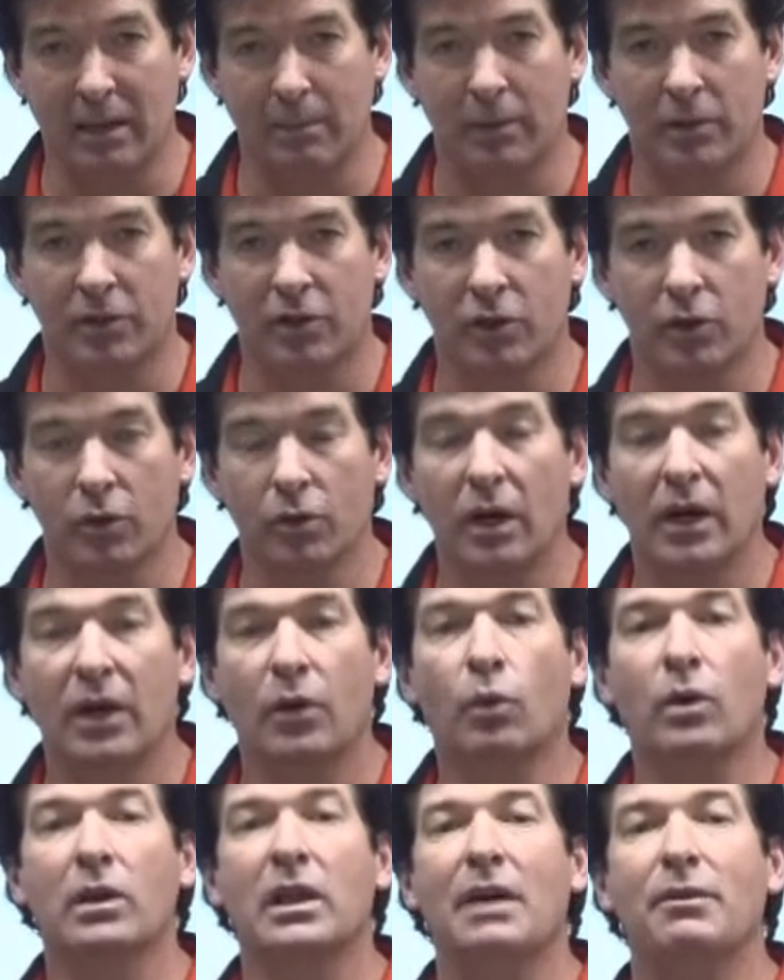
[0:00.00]
2,
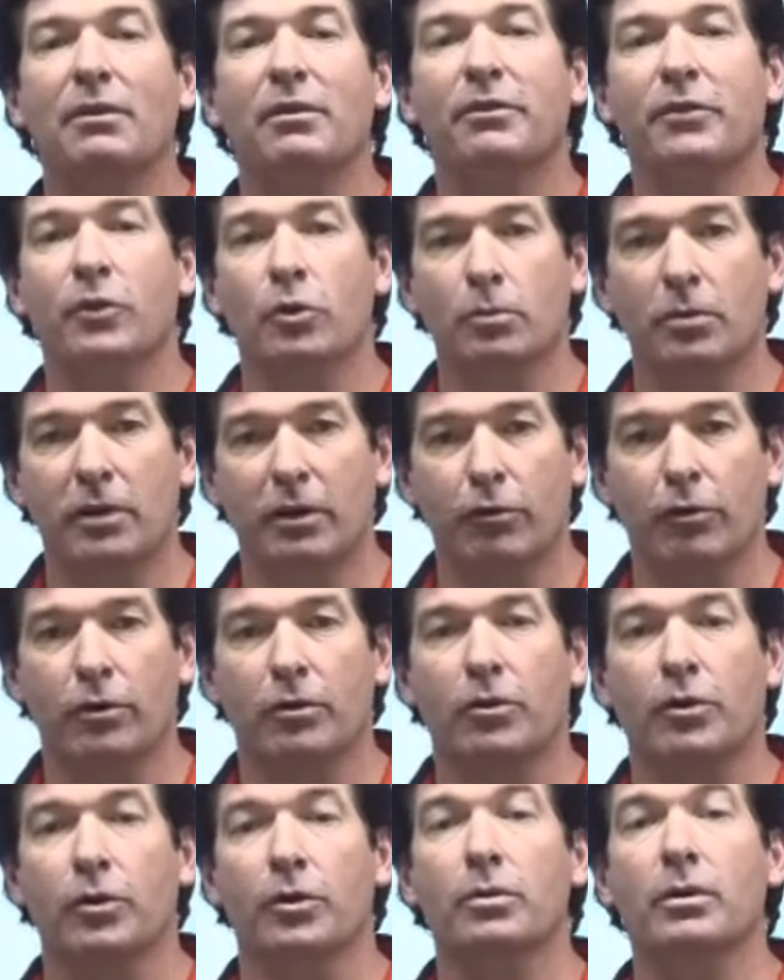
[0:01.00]
we'll have a film
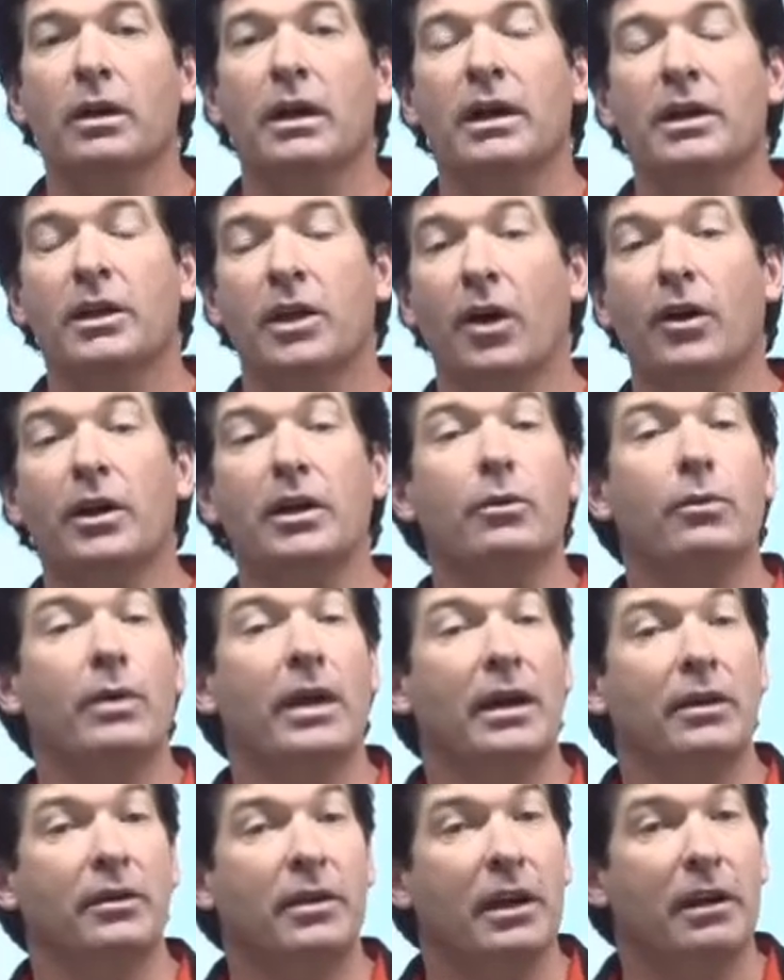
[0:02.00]
crew going
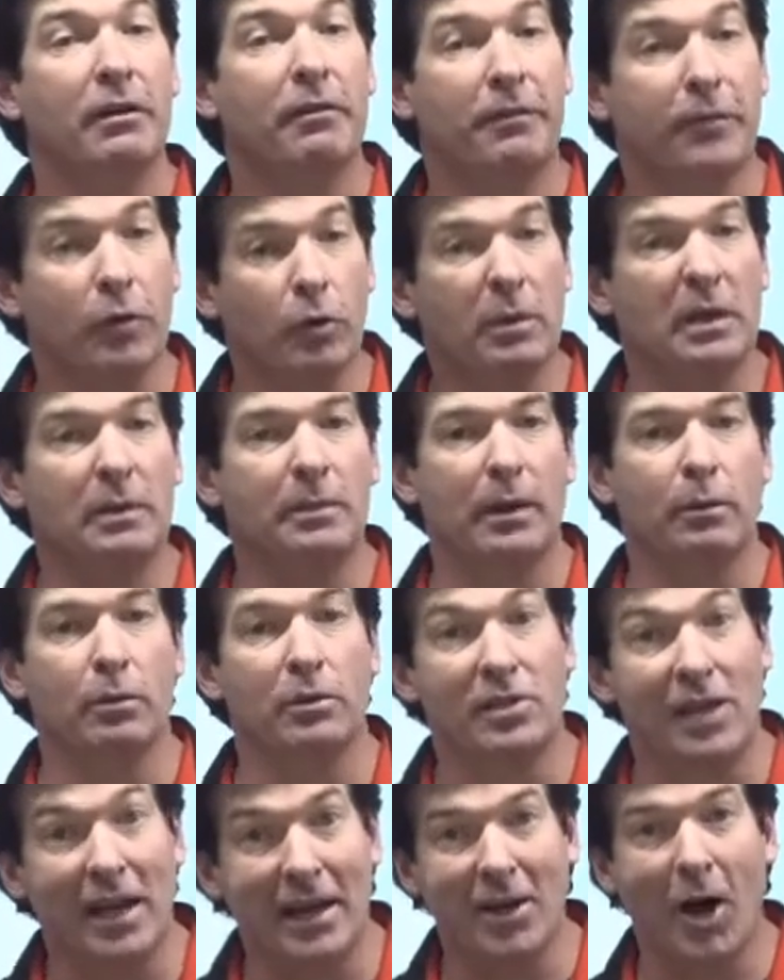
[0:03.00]
around filming people
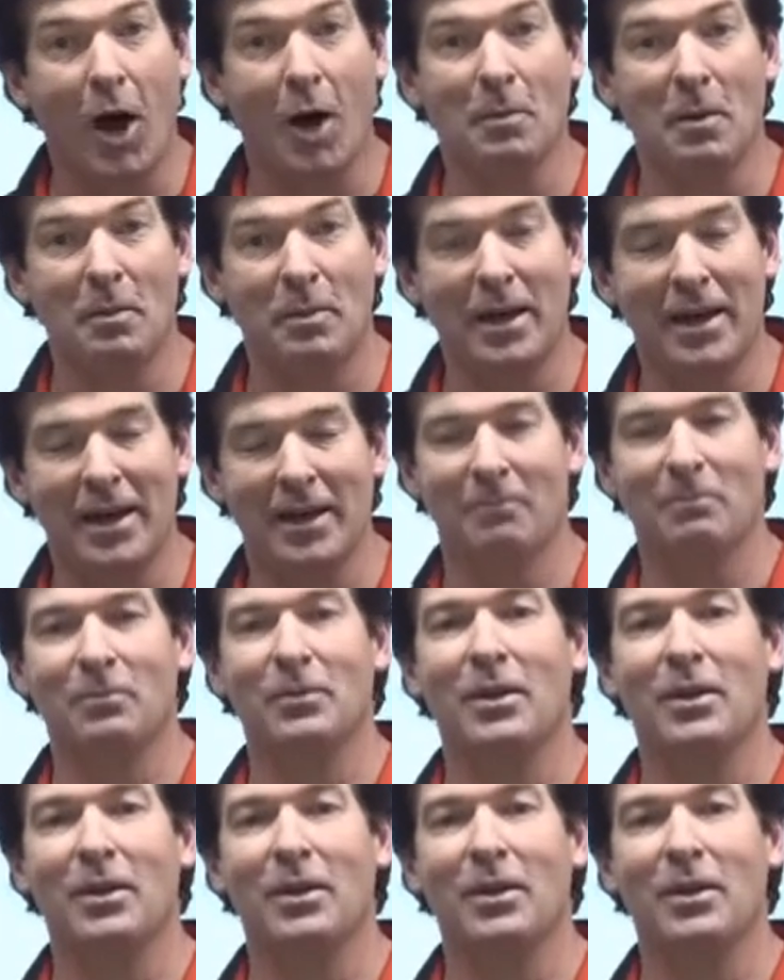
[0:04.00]
saying, I'm a Bear.